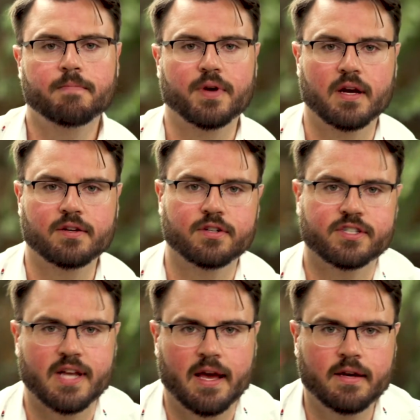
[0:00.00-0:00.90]
but
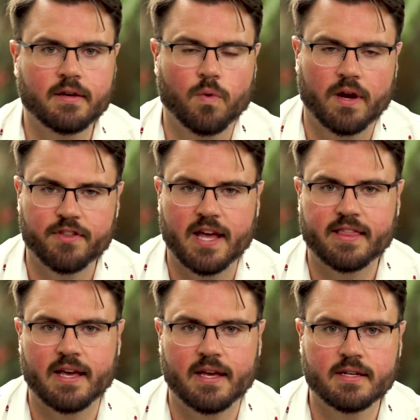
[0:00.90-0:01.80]
understand whatever that
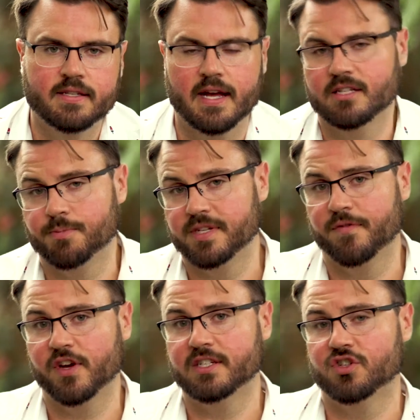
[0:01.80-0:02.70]
thing is has
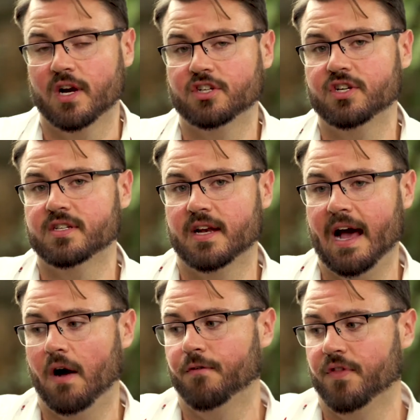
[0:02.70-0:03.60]
specific instructions on
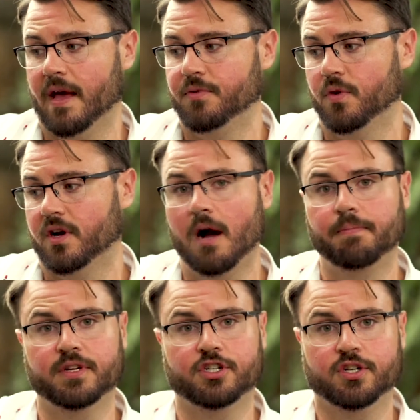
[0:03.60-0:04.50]
how for them to
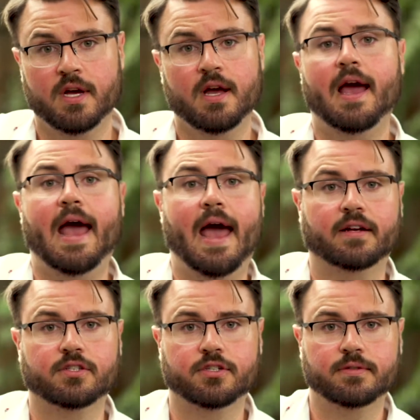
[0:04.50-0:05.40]
accomplish
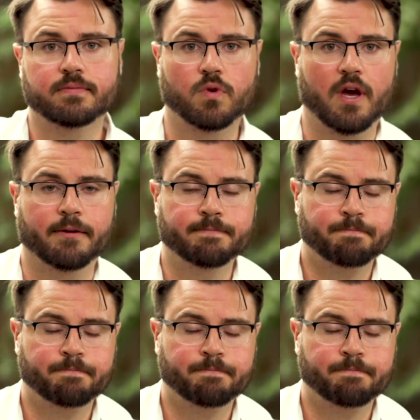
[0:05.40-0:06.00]
X, okay?